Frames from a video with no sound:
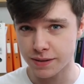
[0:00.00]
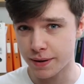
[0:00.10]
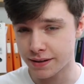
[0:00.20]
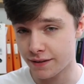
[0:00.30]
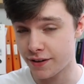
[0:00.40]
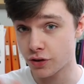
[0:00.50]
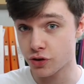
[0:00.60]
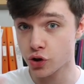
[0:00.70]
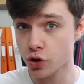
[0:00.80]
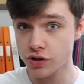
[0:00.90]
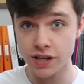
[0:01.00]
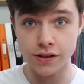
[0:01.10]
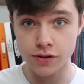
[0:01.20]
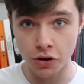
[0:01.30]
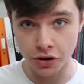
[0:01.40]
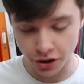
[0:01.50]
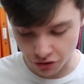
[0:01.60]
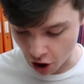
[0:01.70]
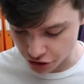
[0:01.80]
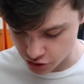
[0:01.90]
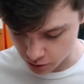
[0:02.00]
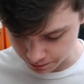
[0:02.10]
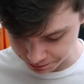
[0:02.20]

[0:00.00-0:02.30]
because if it doesn't touch then it's not going to cross.